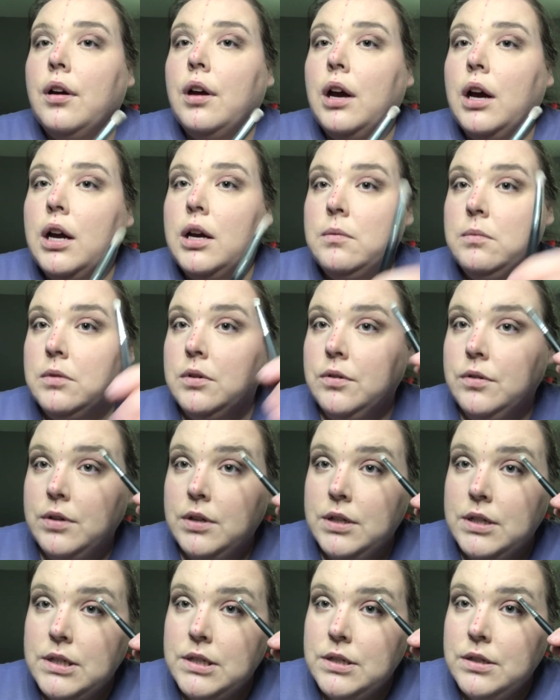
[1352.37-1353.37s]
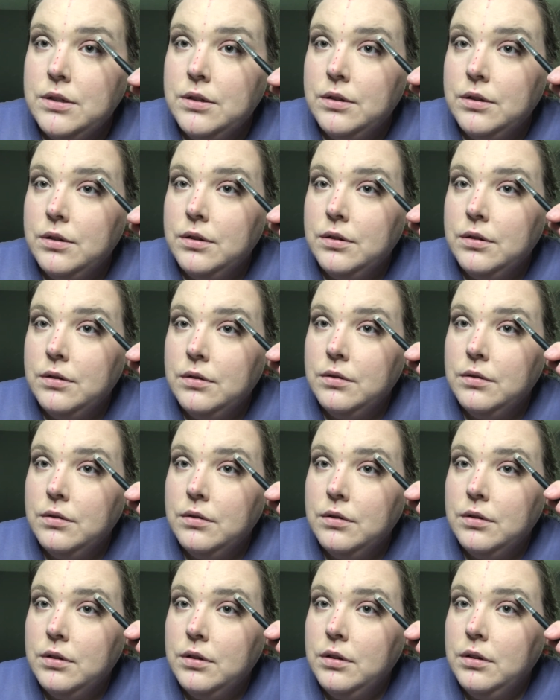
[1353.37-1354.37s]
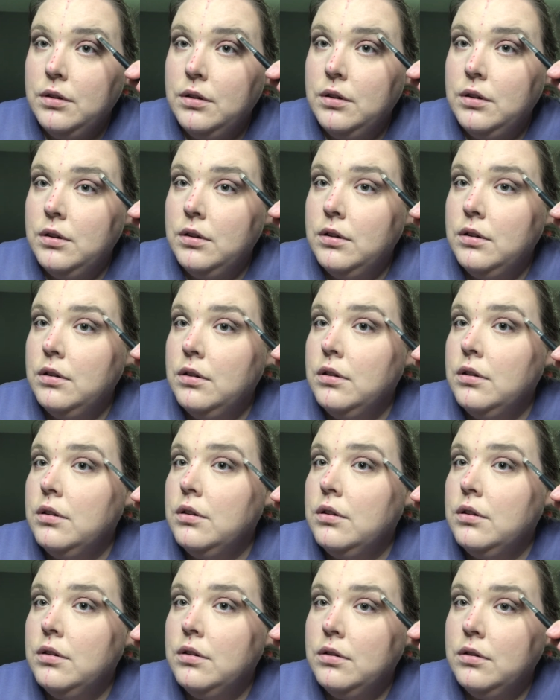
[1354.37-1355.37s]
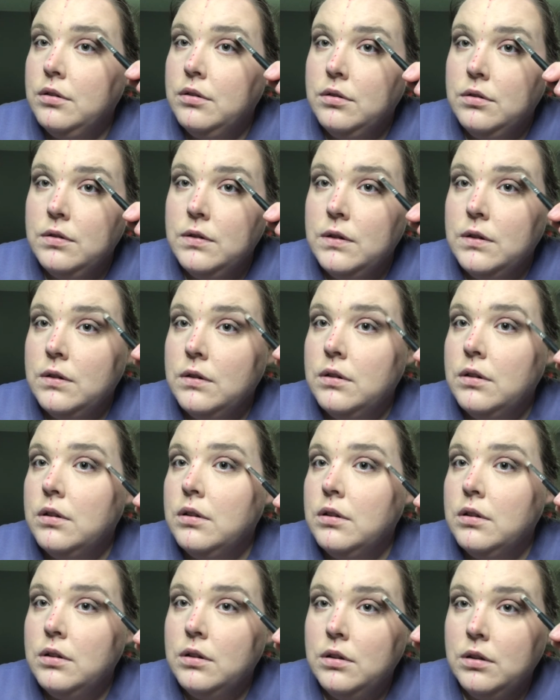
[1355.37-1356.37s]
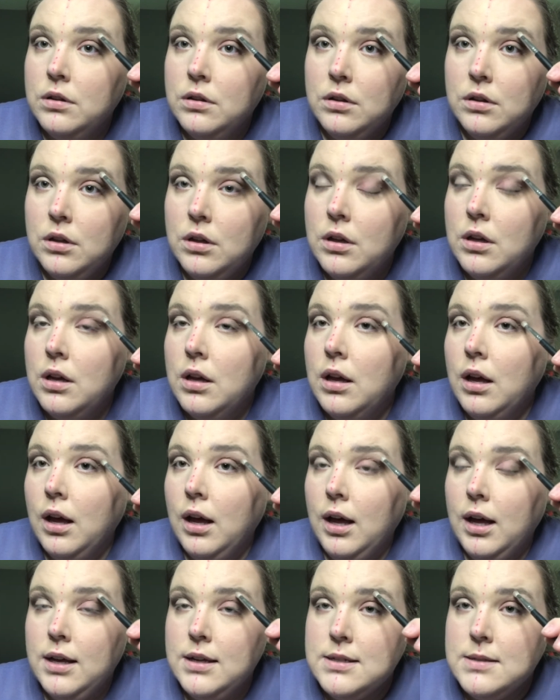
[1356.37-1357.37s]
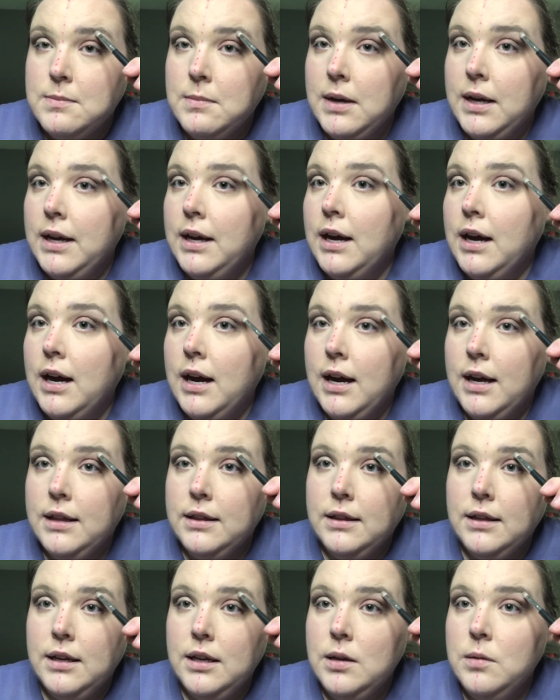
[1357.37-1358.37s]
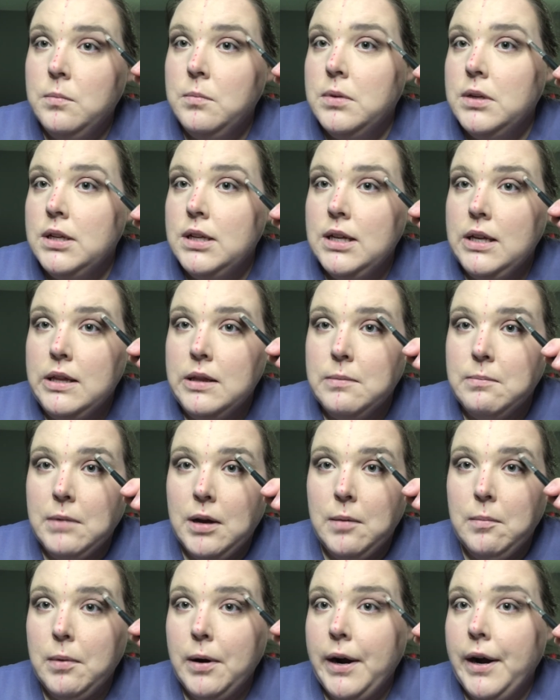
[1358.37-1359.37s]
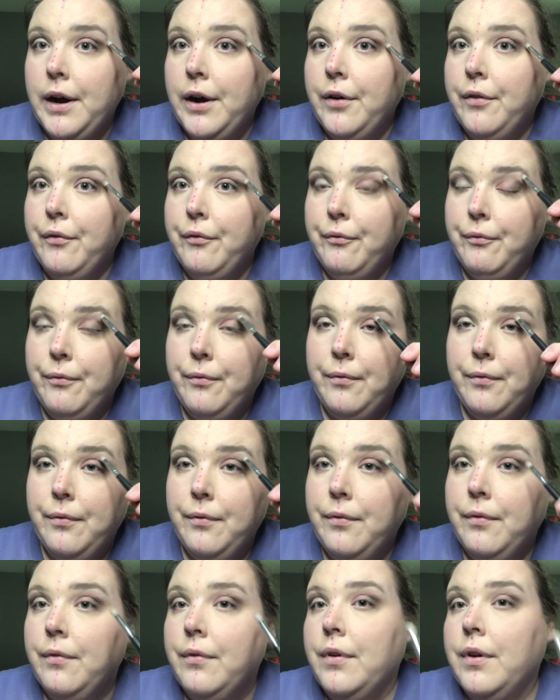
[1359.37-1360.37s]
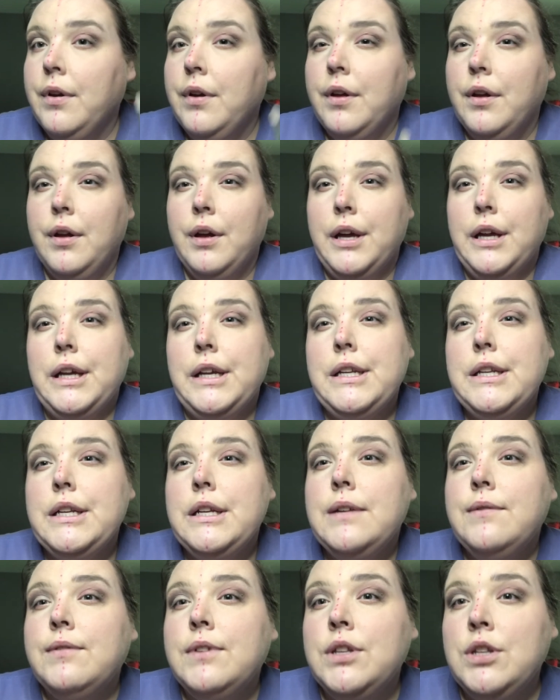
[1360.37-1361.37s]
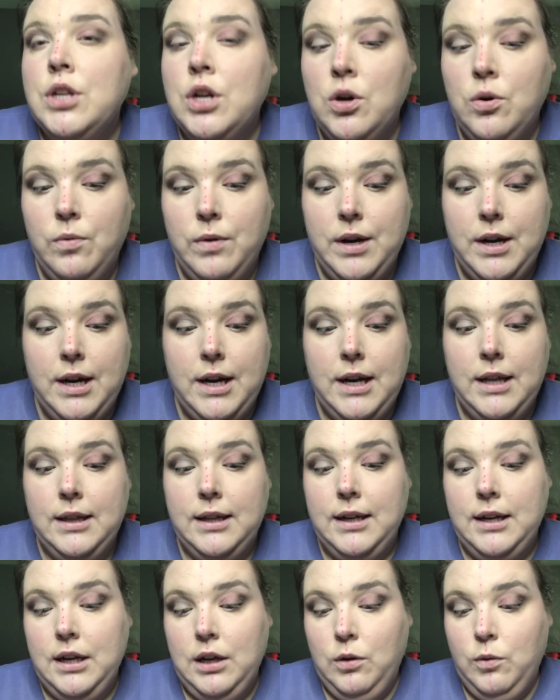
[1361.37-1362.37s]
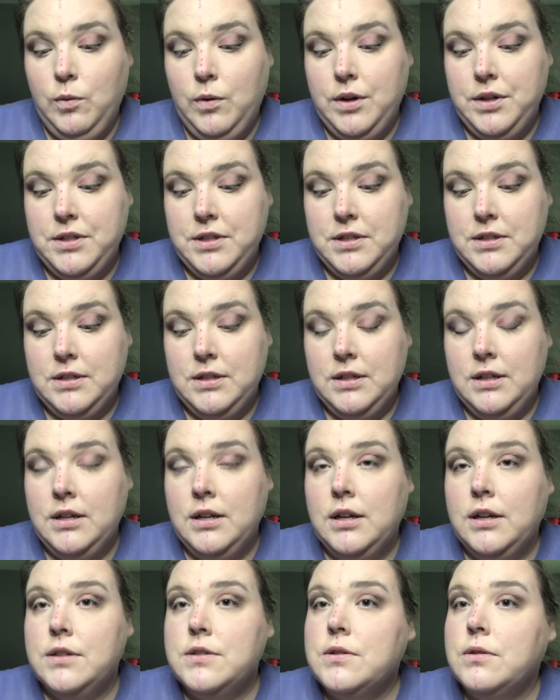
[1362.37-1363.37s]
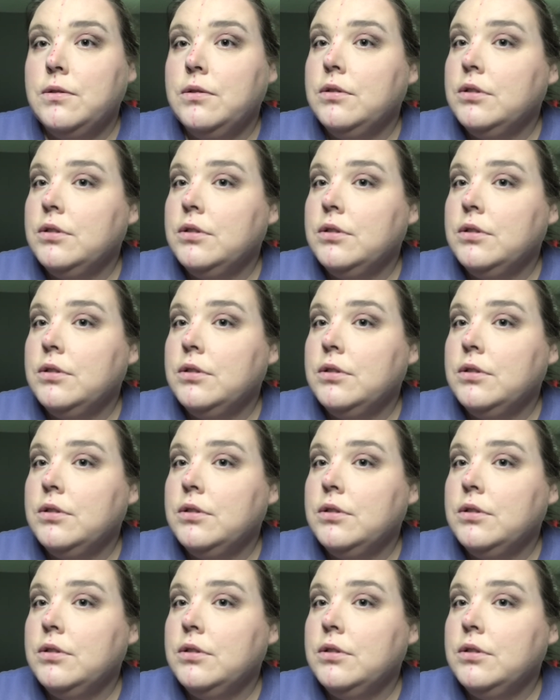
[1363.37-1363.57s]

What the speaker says: I'm going to use as my highlight beneath my brow. I didn't even know what highlighting was in high school.